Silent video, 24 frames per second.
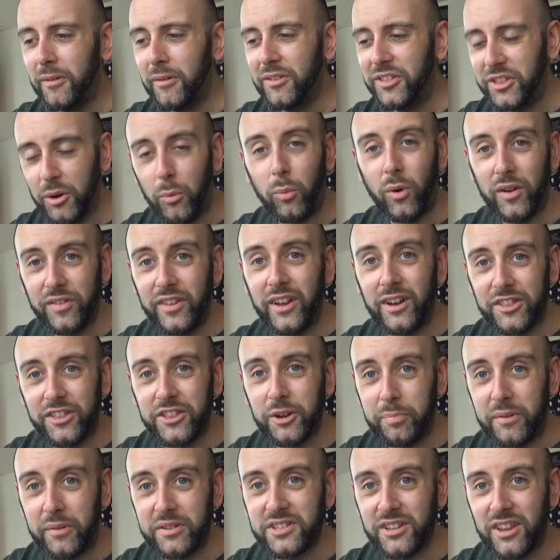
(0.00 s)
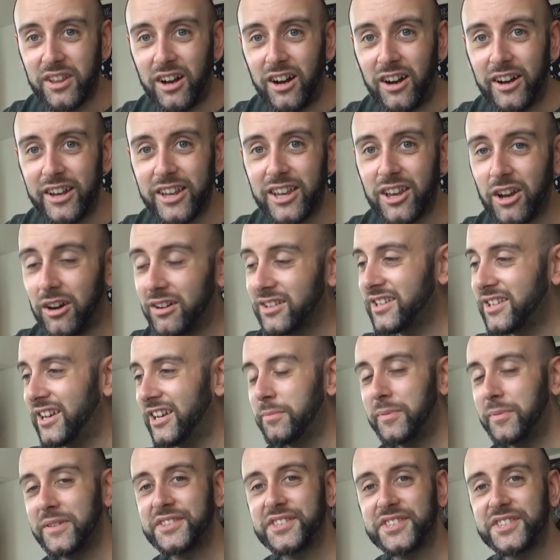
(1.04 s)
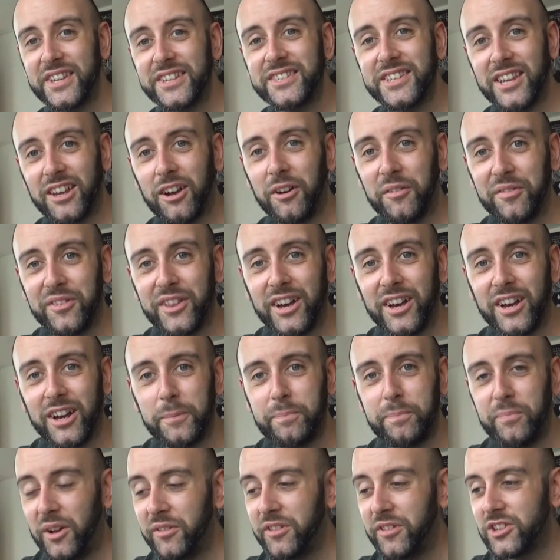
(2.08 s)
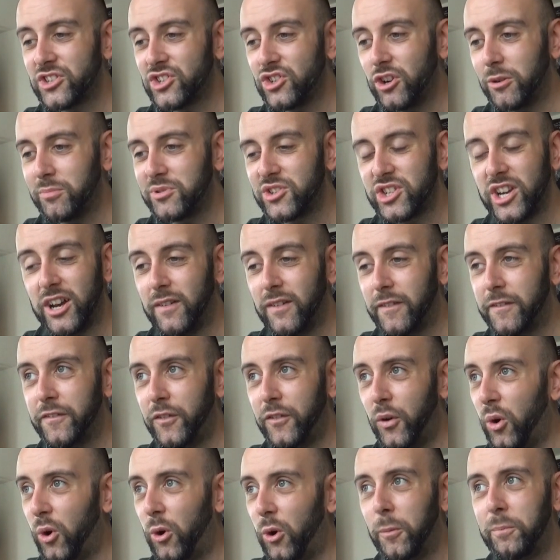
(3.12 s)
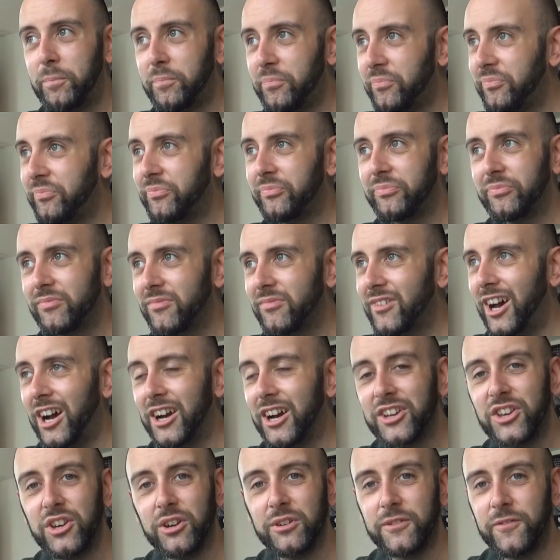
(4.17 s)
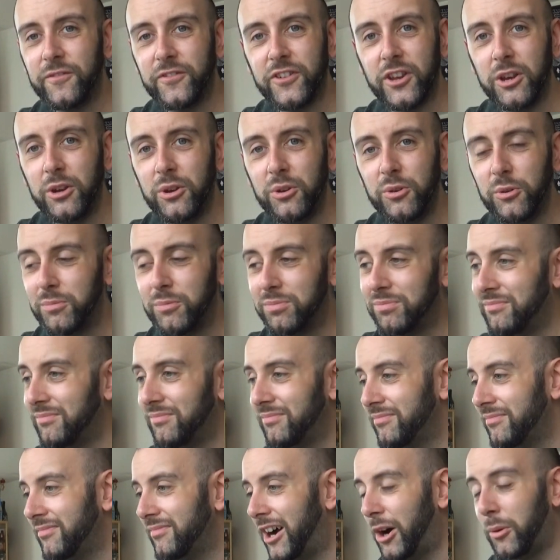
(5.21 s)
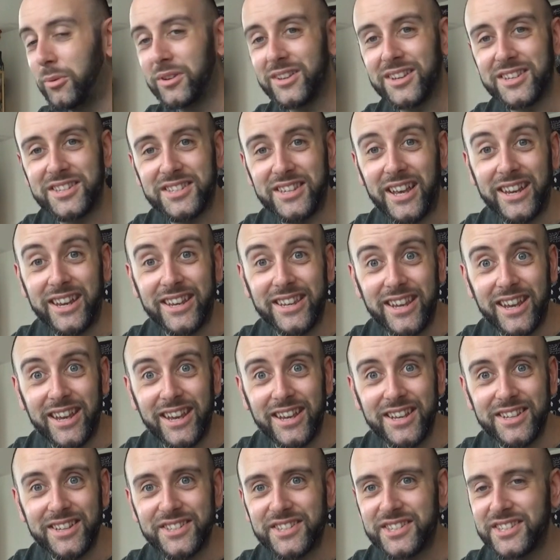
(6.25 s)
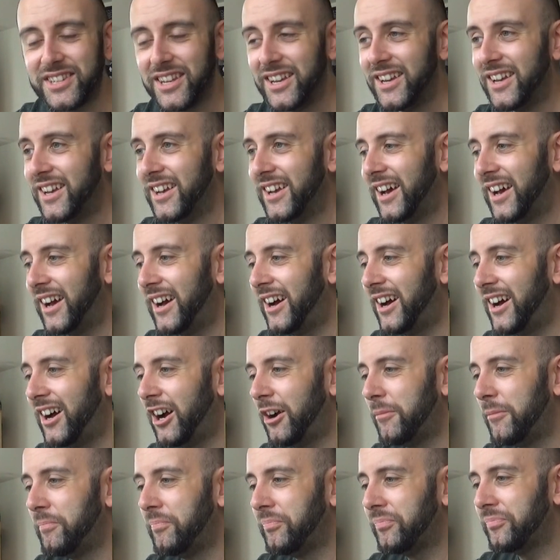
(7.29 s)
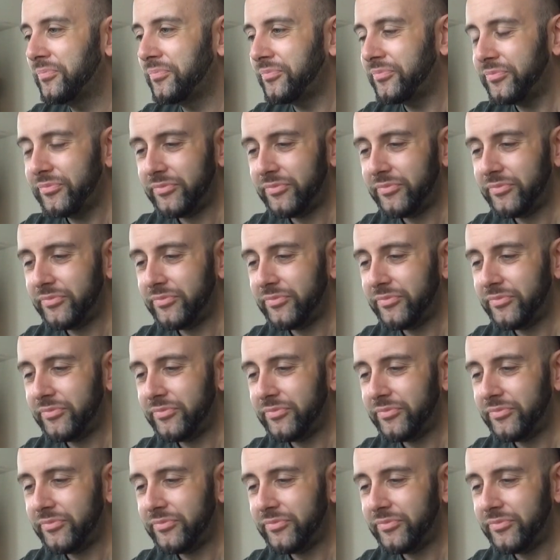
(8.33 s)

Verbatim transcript: the one that the bottle that I got had been sitting on the on the shop shelf for a good few, I want to say years. Um,